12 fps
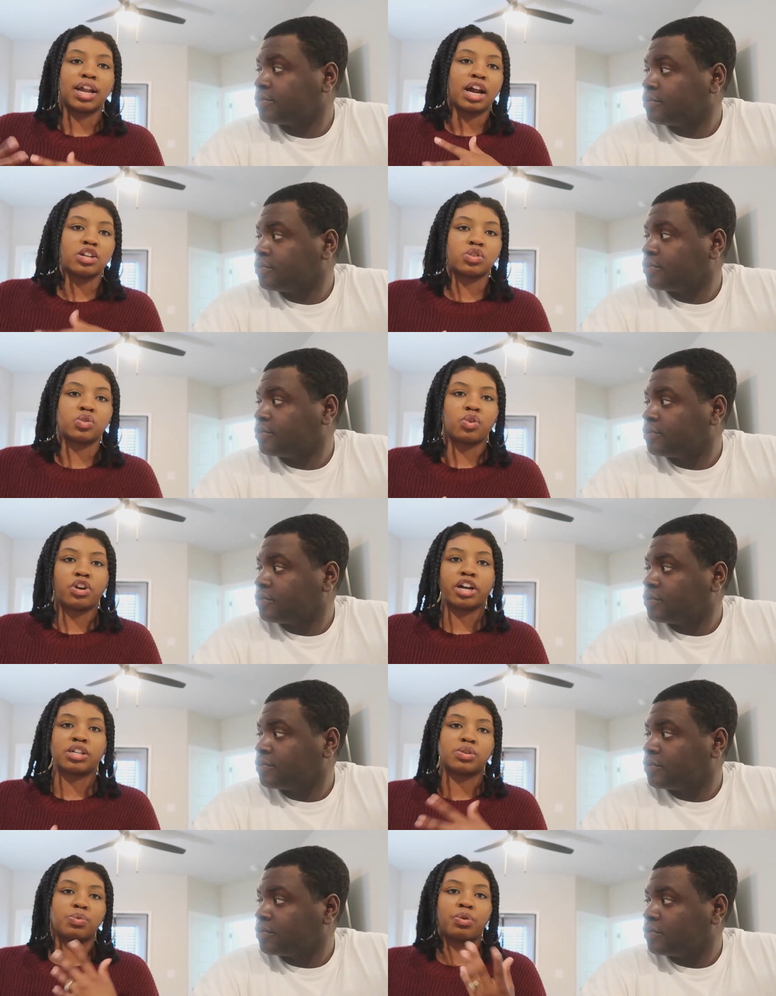Speaker 1: look at our
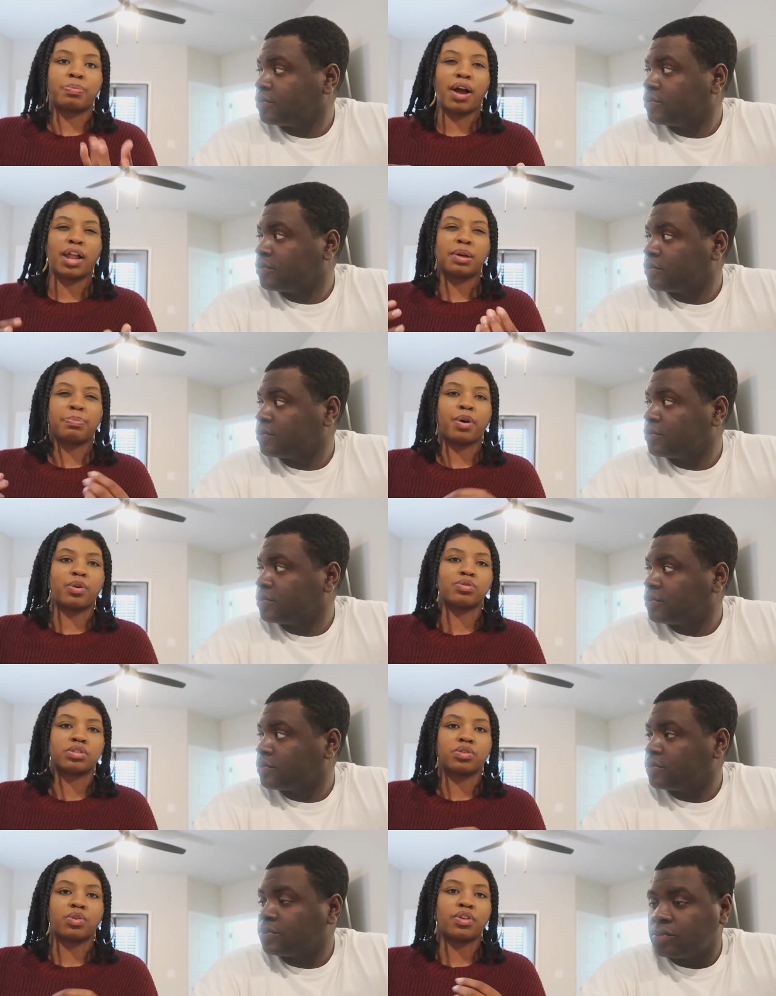stories and we'll probably
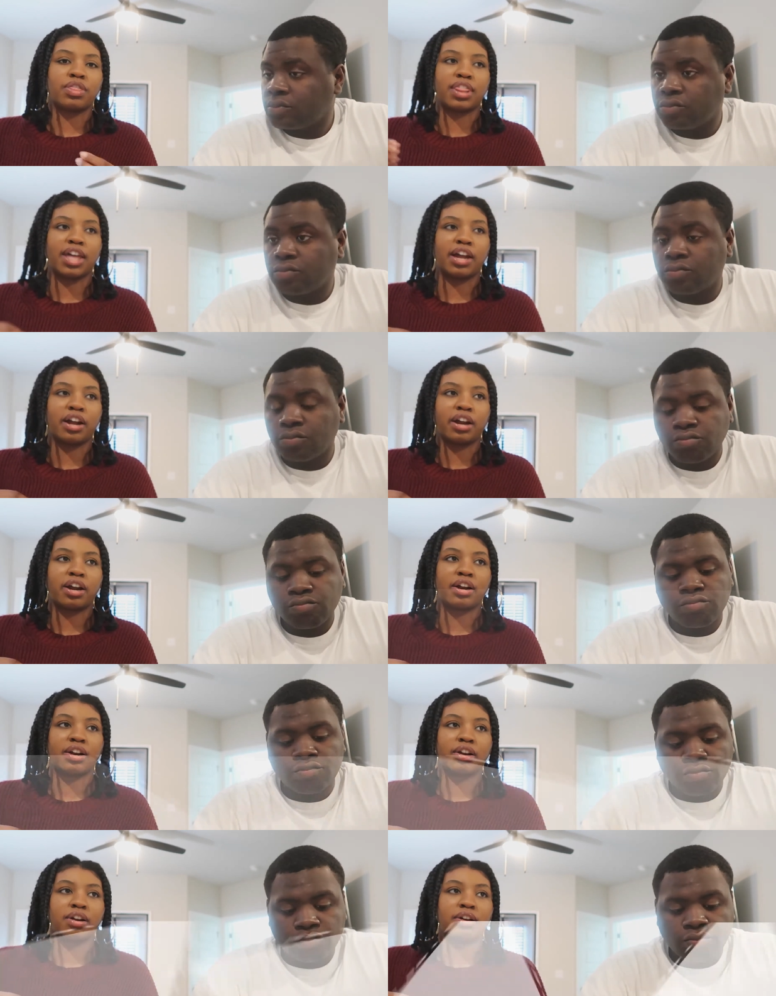post on
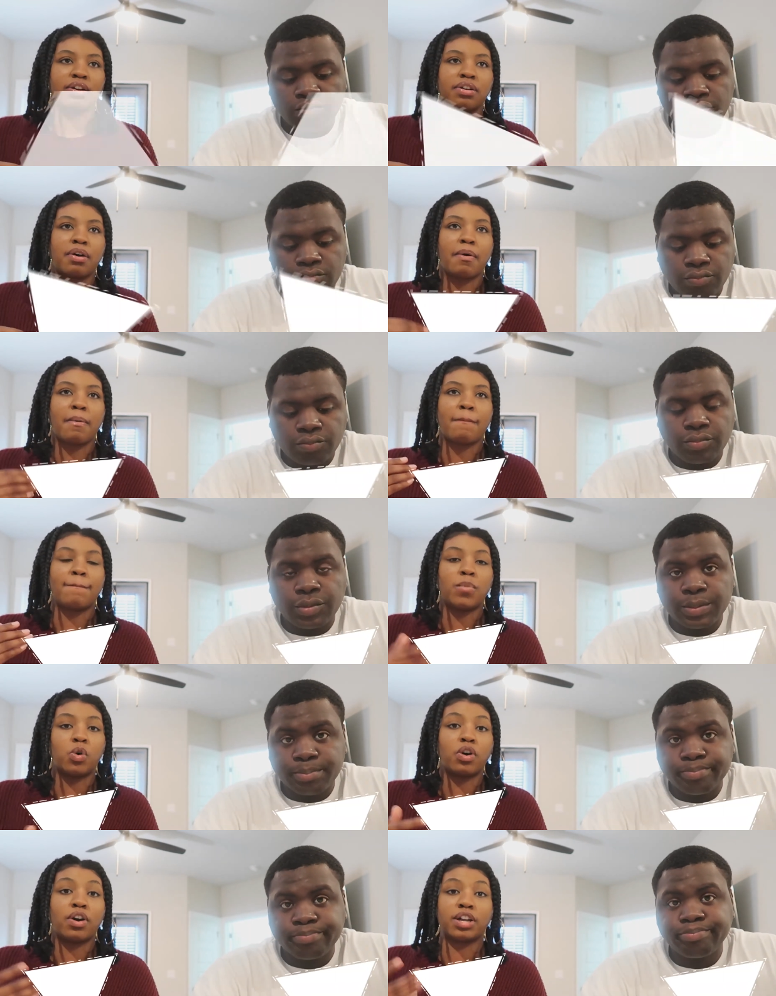there
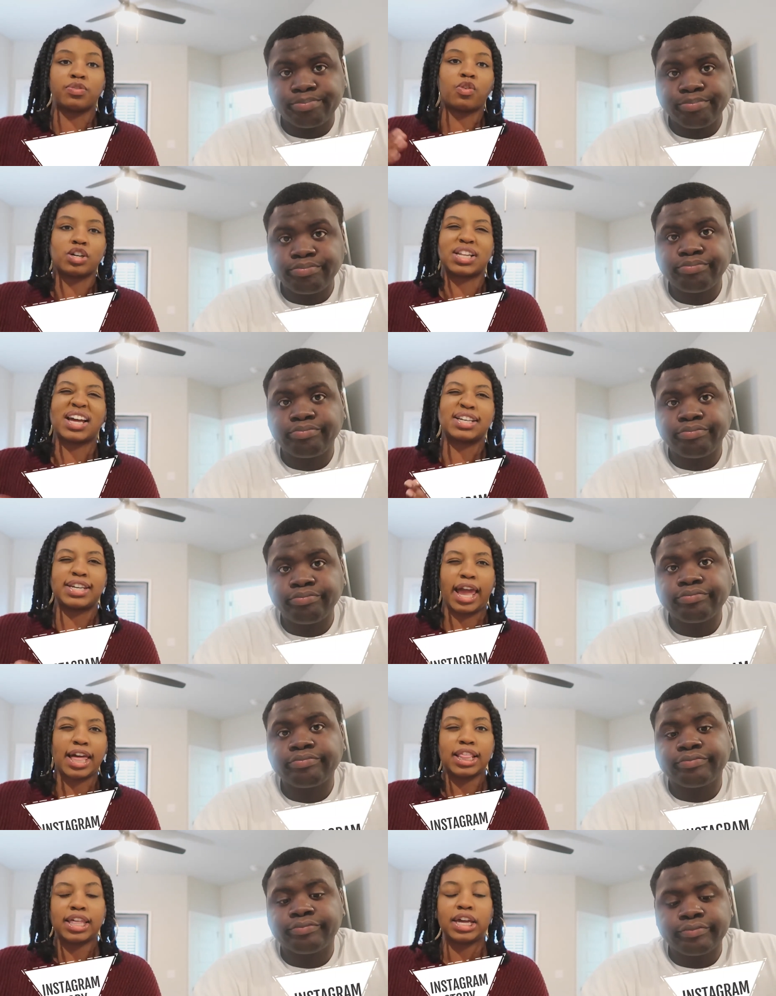more as far as like
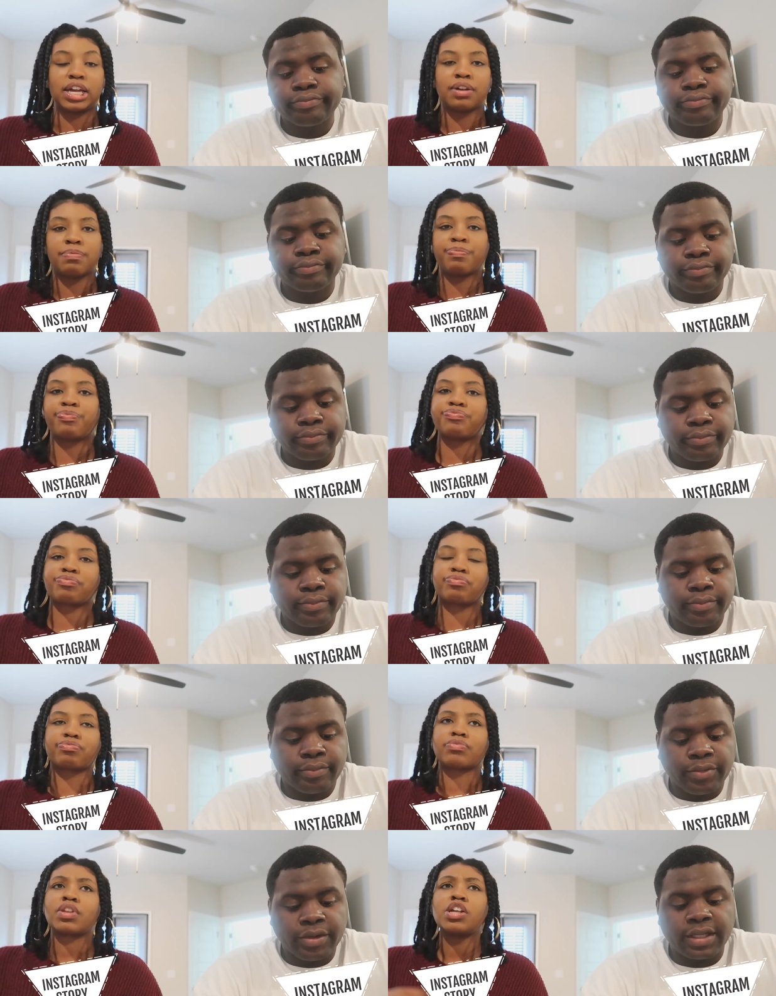daily.
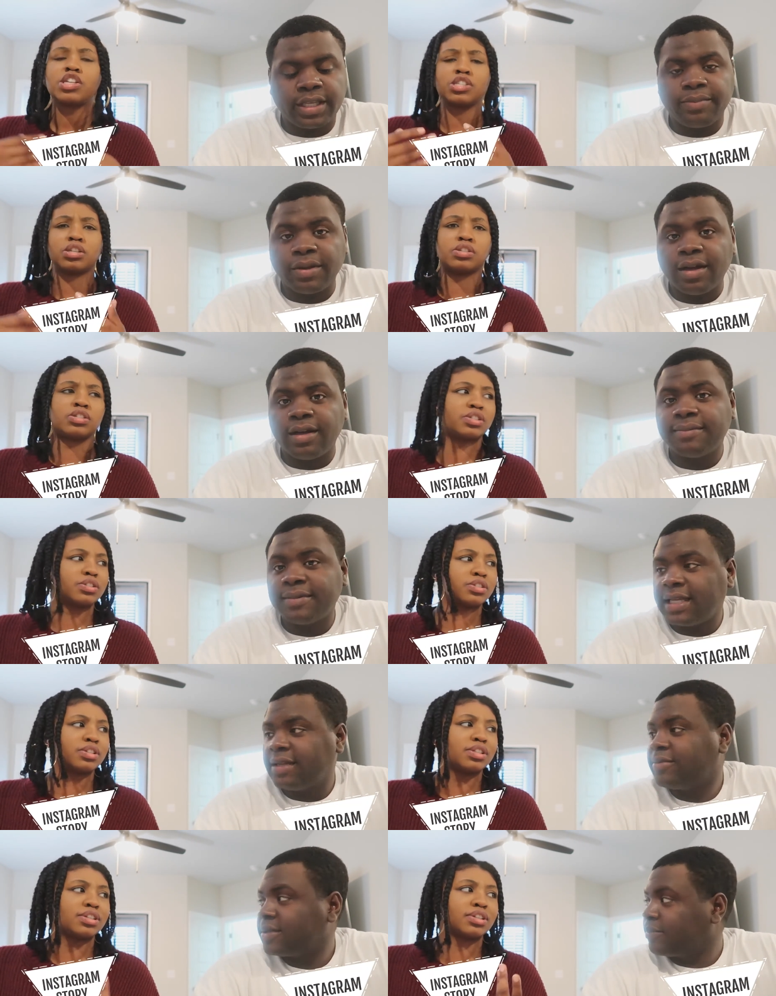
Speaker 2: We'll keep y'all
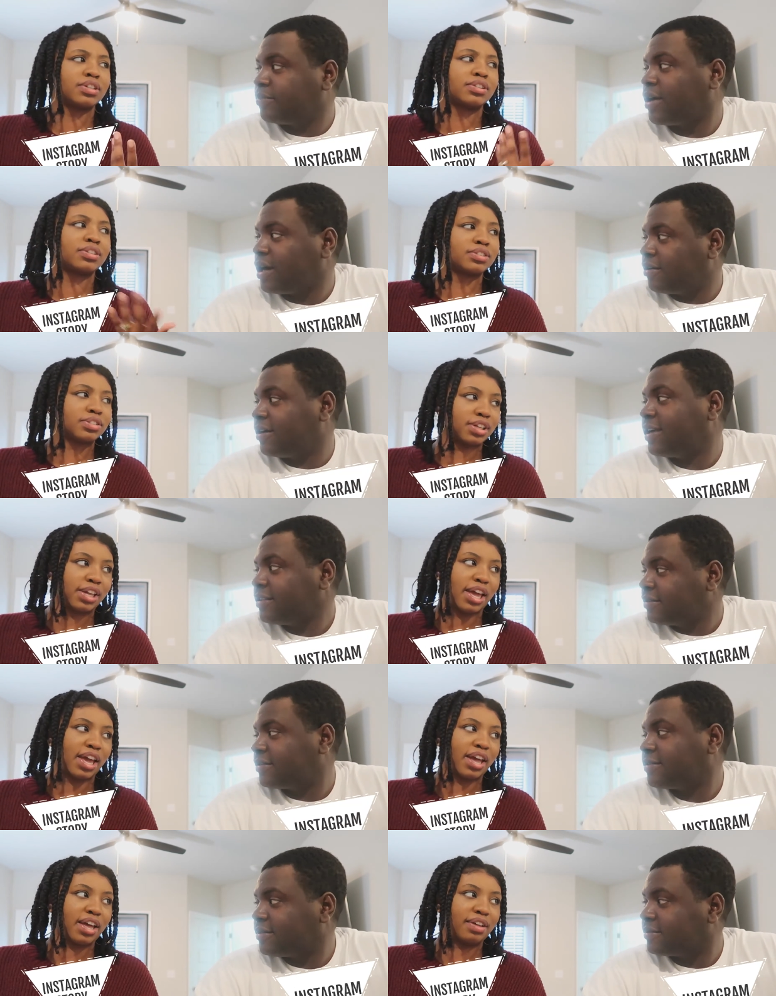updated with the progress.
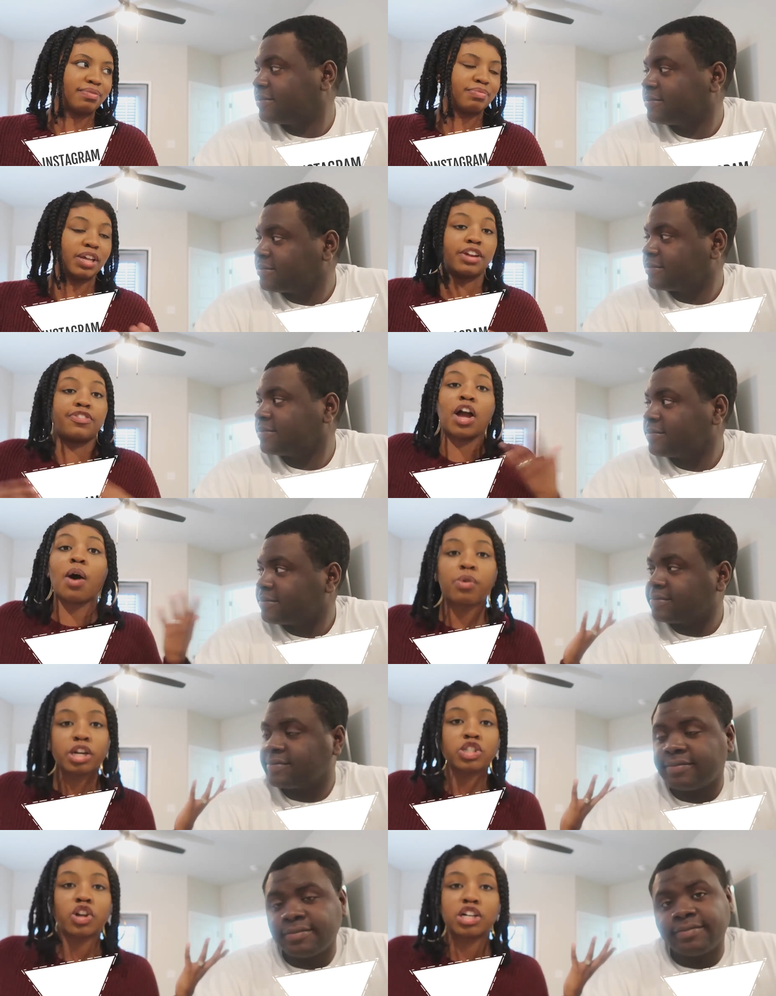
Speaker 1: Yeah. And if y'all
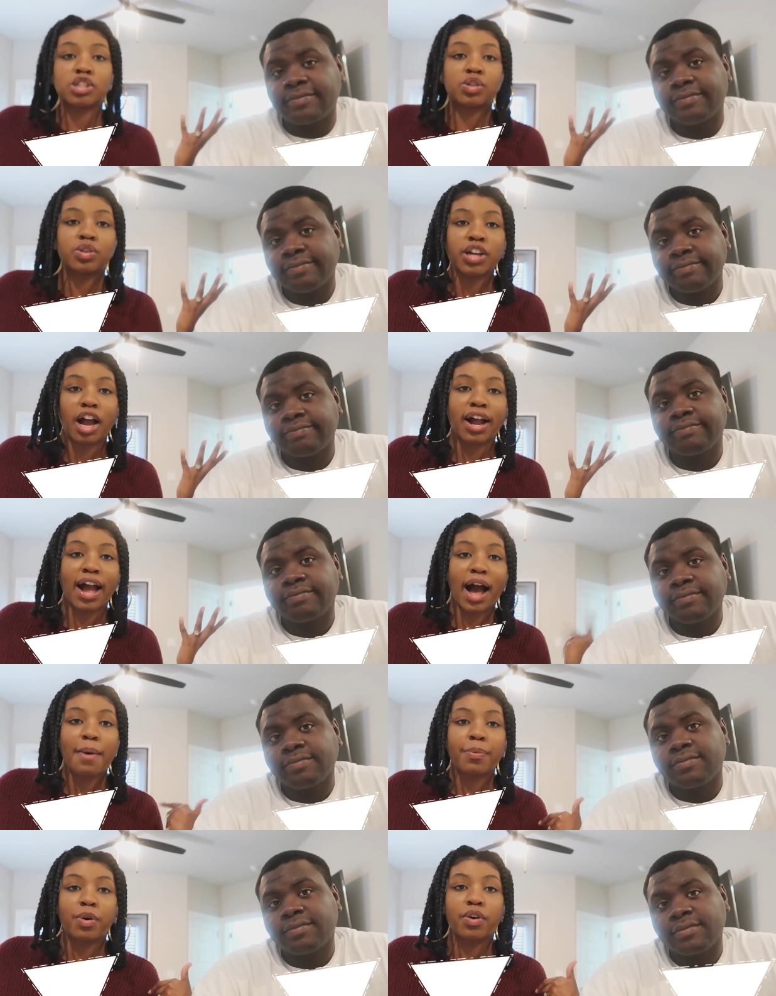want to start too, y'all can
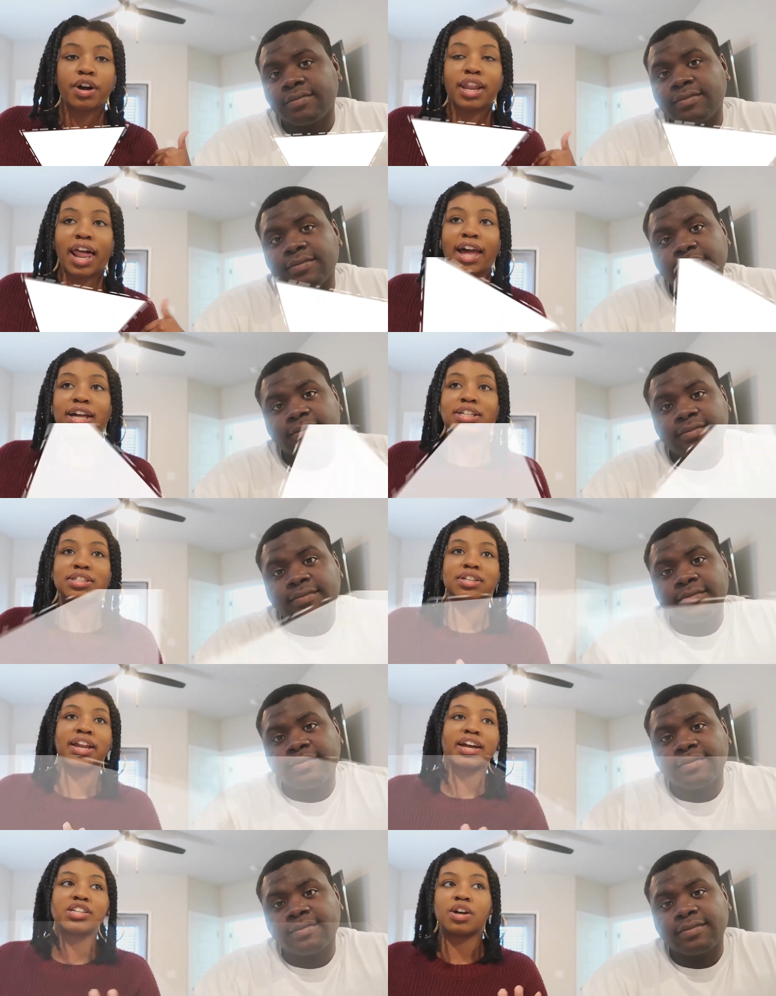hop on. Like
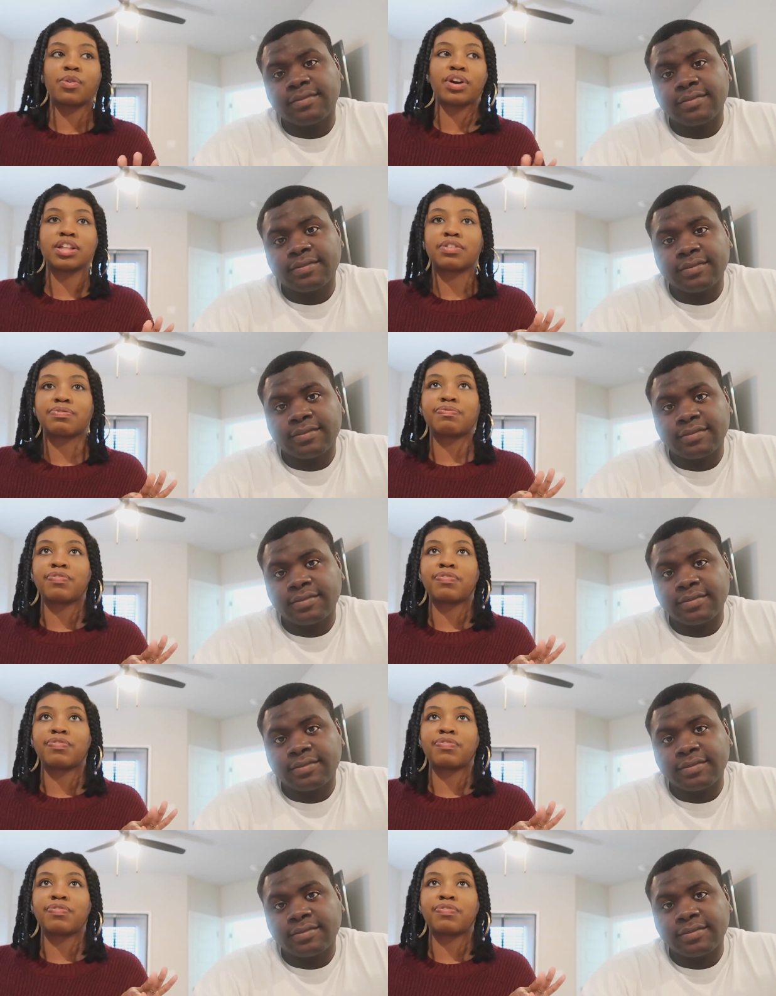today is already the